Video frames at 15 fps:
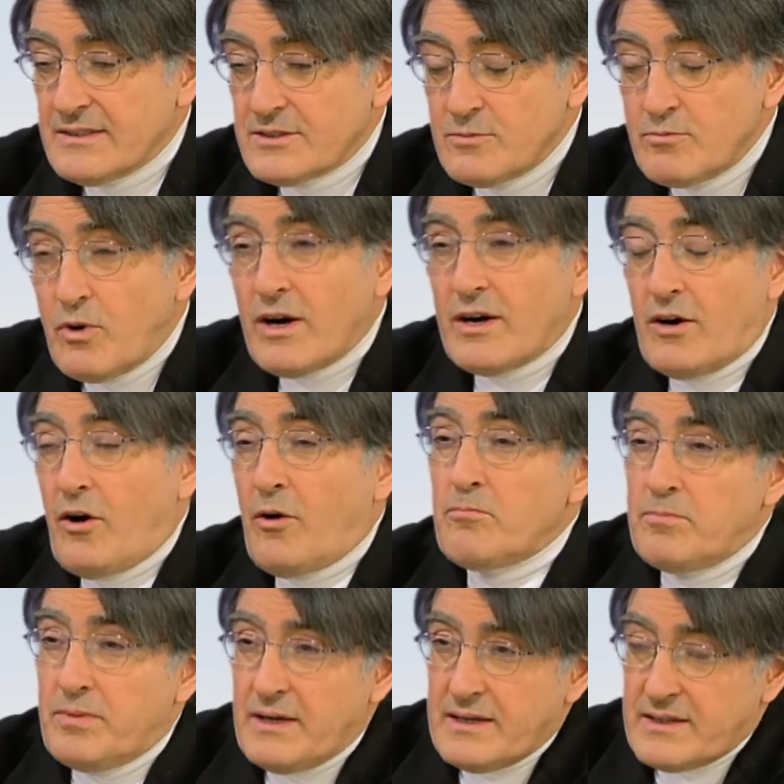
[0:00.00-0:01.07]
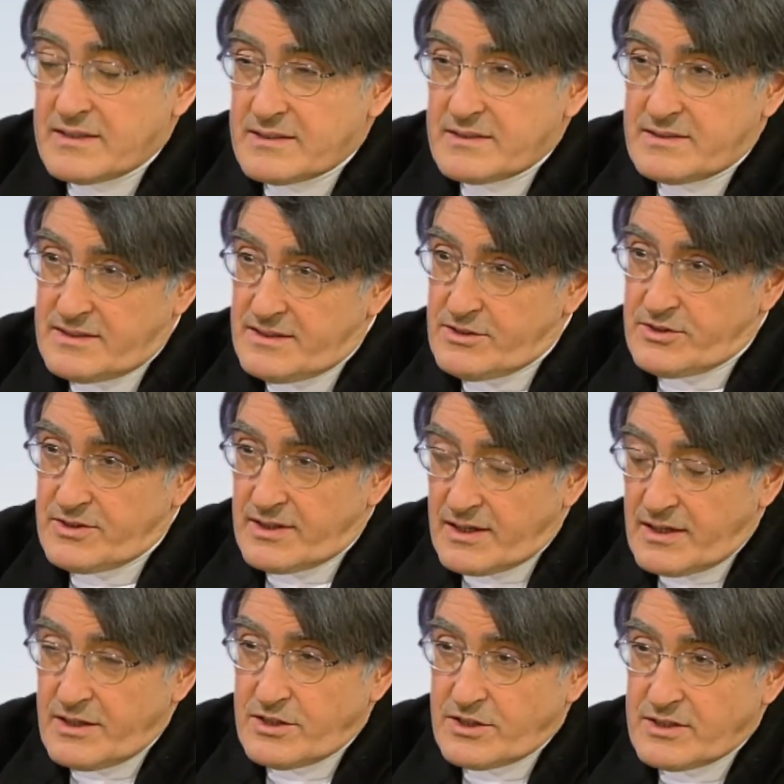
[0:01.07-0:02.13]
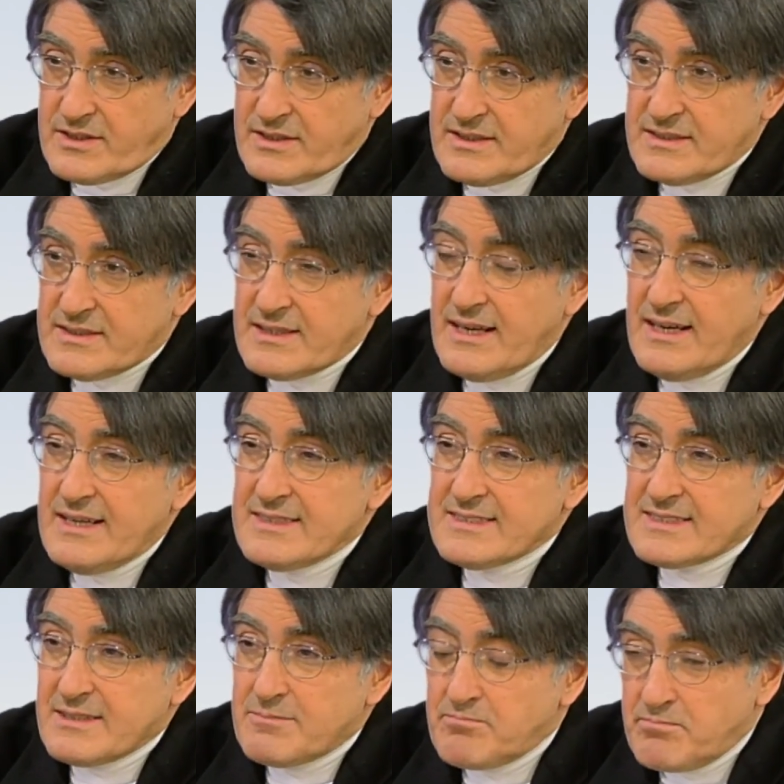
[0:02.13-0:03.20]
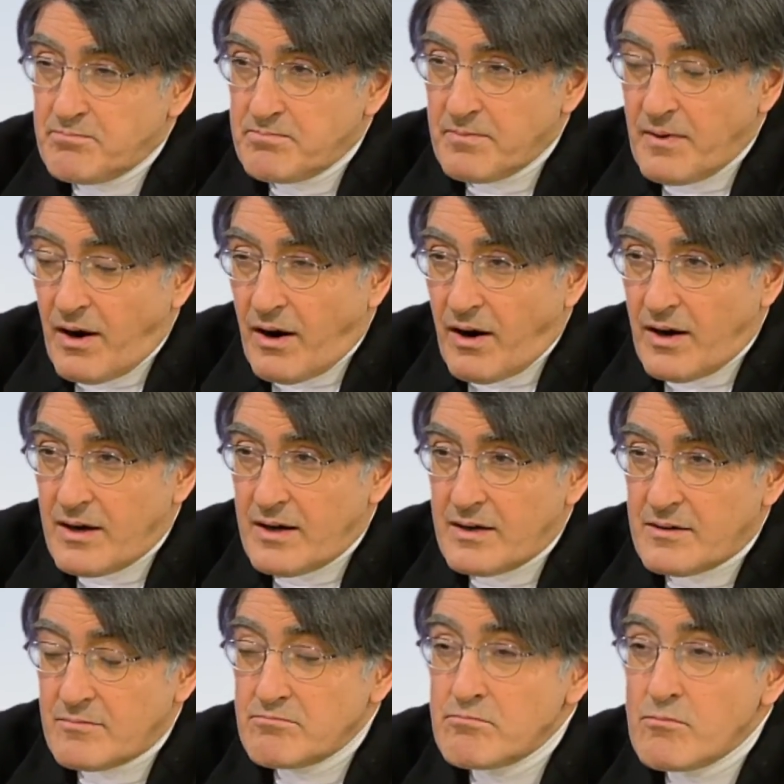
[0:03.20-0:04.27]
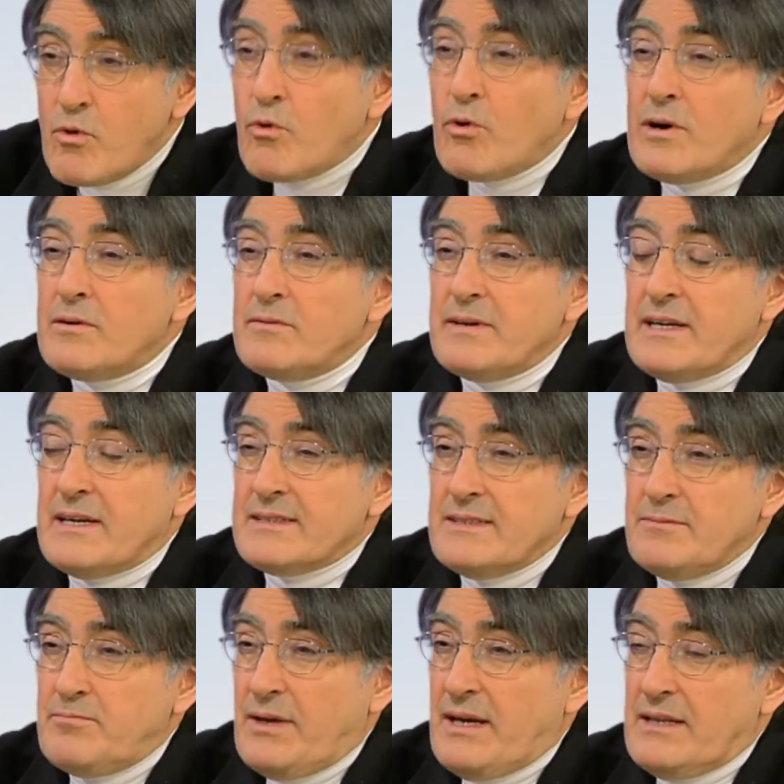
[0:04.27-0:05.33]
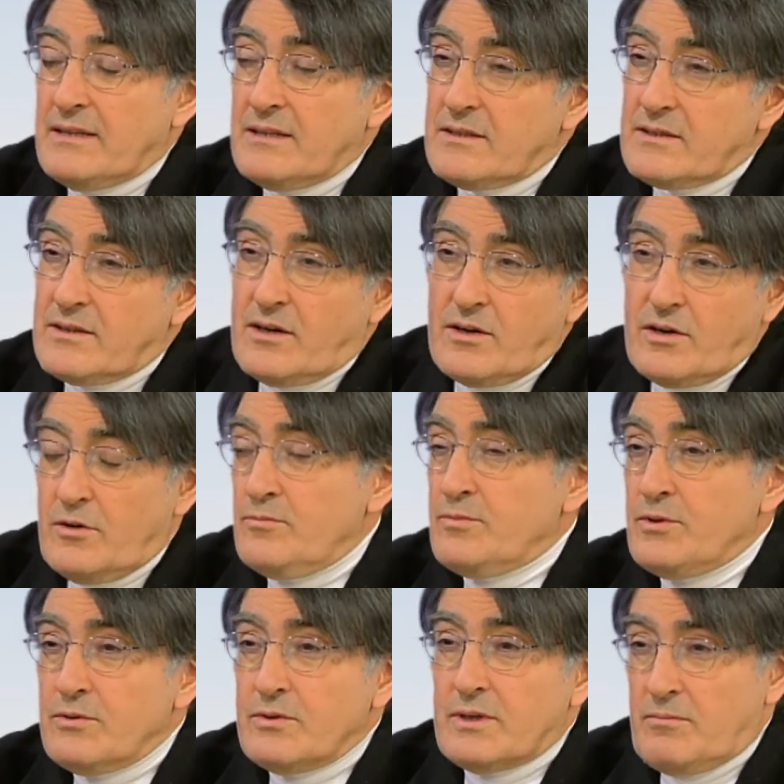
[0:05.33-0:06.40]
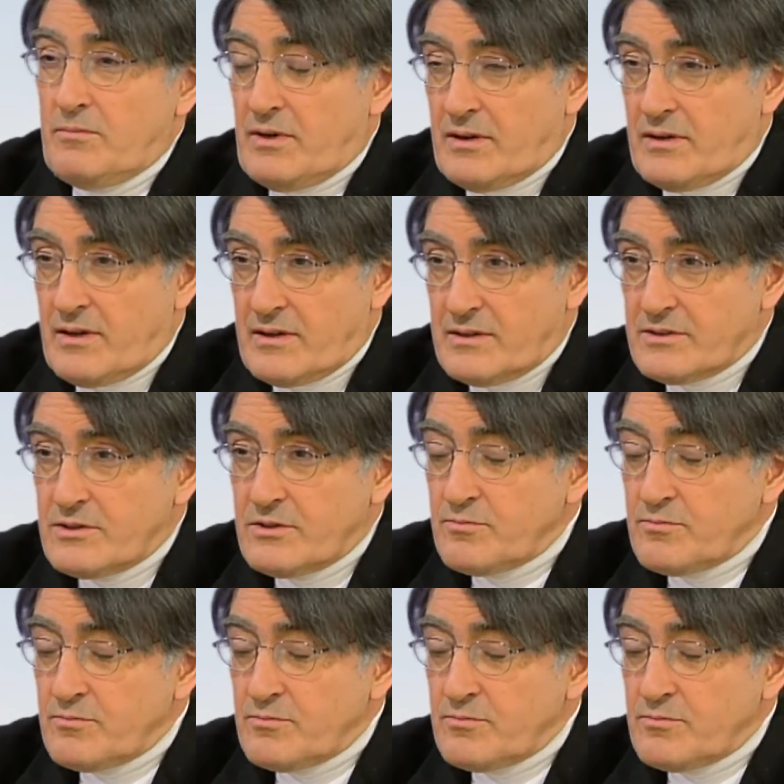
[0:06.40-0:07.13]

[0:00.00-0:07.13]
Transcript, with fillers: The more complex the situation is, the uh, more we are dependent on computer models mm.